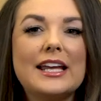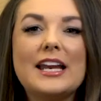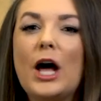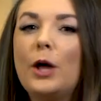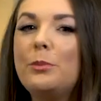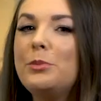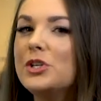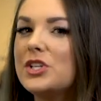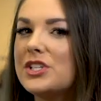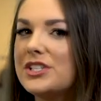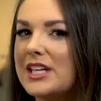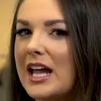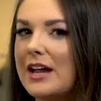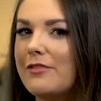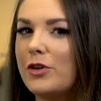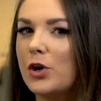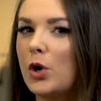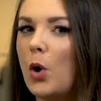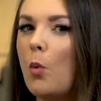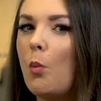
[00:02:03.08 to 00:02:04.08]
can help you
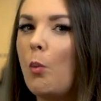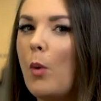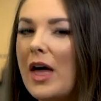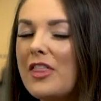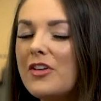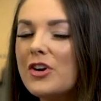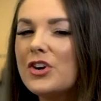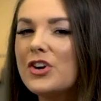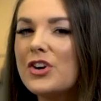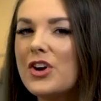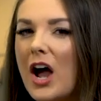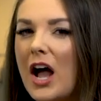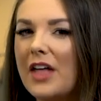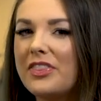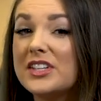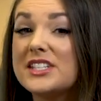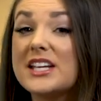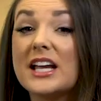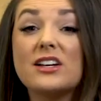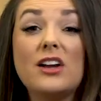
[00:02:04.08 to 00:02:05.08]
decipher whether or
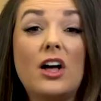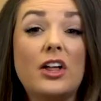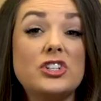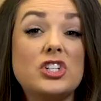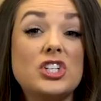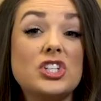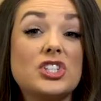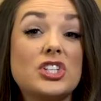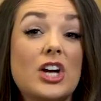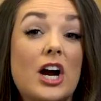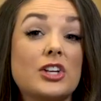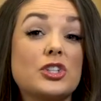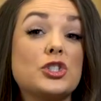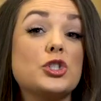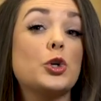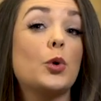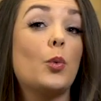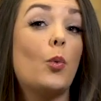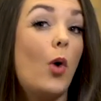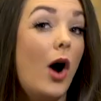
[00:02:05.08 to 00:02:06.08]
not the technology stocks
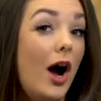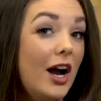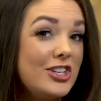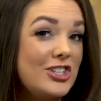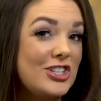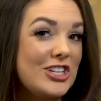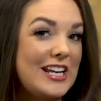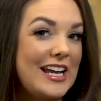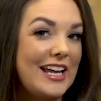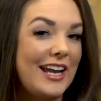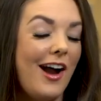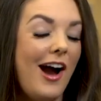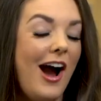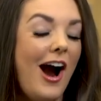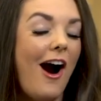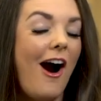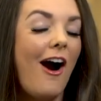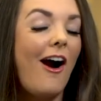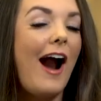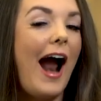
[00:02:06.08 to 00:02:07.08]
you're watching
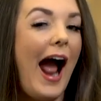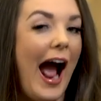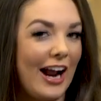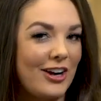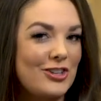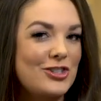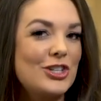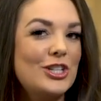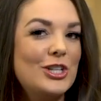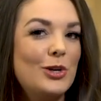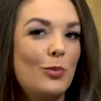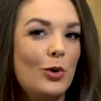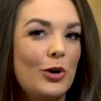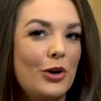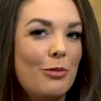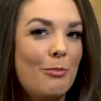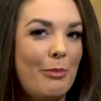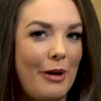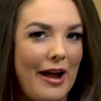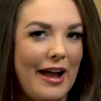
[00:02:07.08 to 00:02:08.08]
are actually
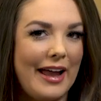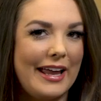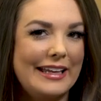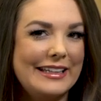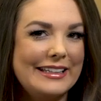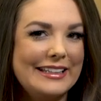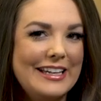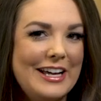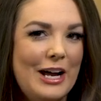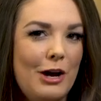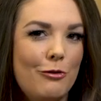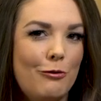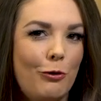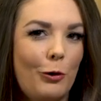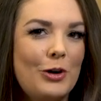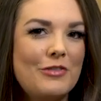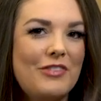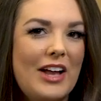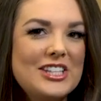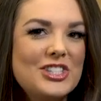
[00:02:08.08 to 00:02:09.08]
worth buying.
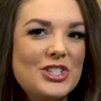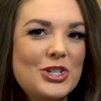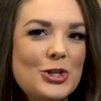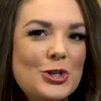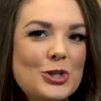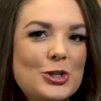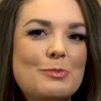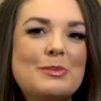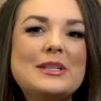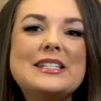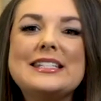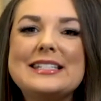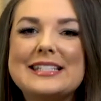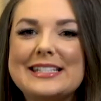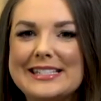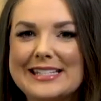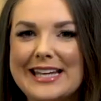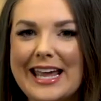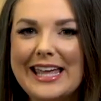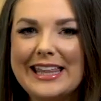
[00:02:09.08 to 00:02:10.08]
For Investors
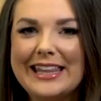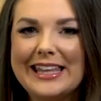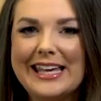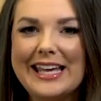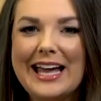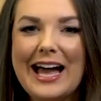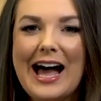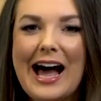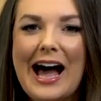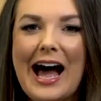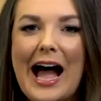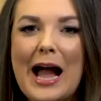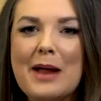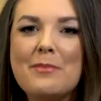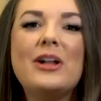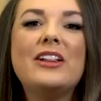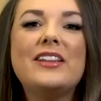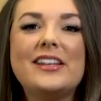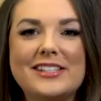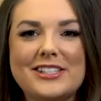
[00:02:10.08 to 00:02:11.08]
Business Daily,
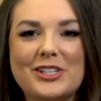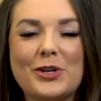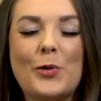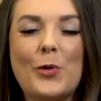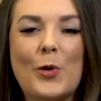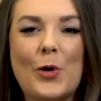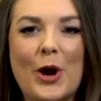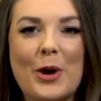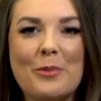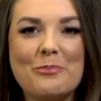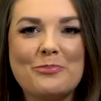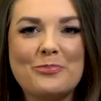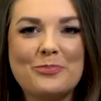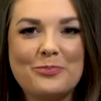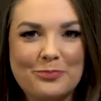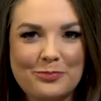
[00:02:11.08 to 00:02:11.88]
I'm Alyssa Corum.